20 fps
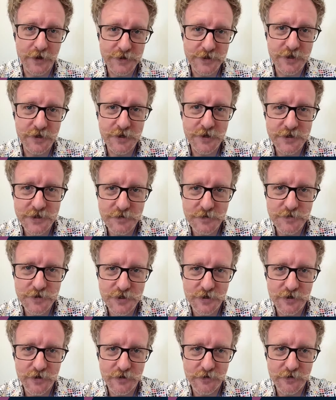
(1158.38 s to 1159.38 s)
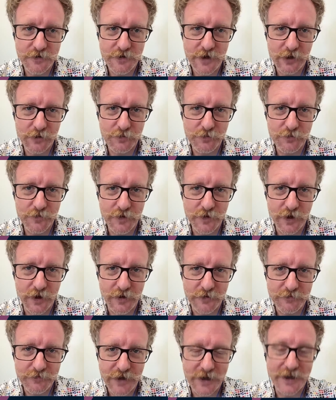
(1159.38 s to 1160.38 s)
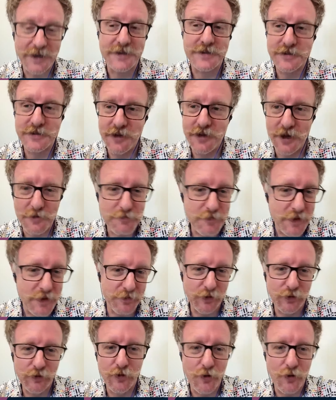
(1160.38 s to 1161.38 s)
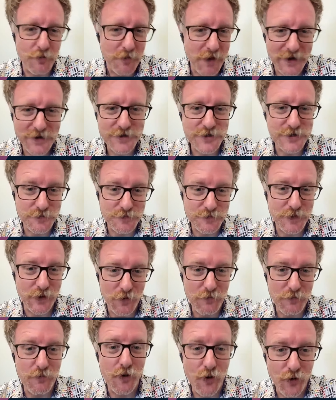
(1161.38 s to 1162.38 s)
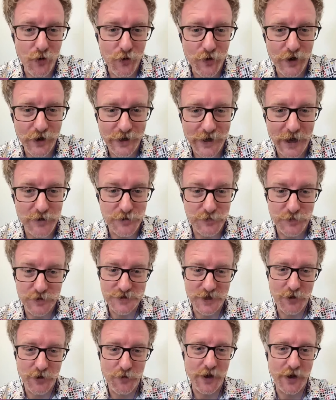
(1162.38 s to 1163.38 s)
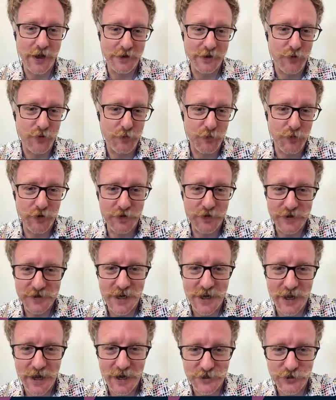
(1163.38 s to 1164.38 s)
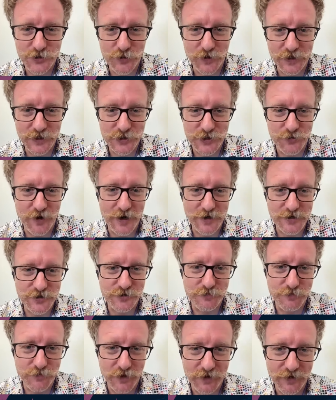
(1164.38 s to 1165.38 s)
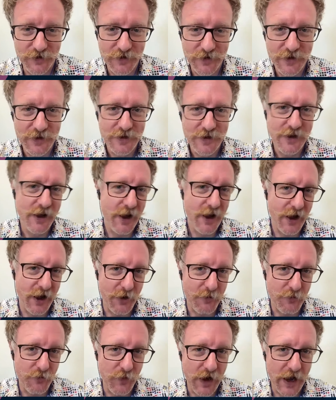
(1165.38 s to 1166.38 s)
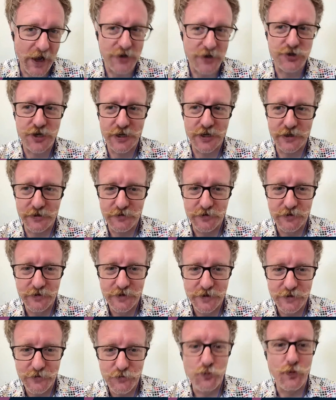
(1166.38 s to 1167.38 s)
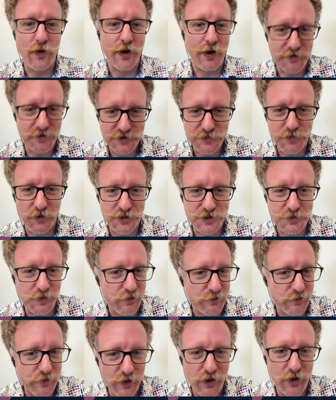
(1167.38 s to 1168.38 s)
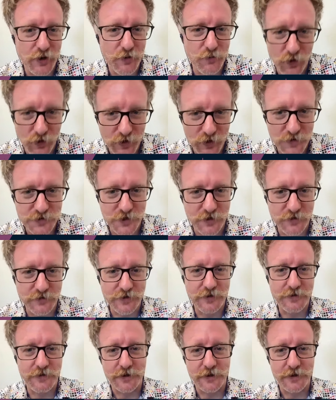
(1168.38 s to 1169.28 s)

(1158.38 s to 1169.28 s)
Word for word: That certainly seems to help uh, I guess uh, people or managers become more accountable. It's like, okay, we're putting this AI tool interaction, but um, actually, we are responsible for what goes and, on.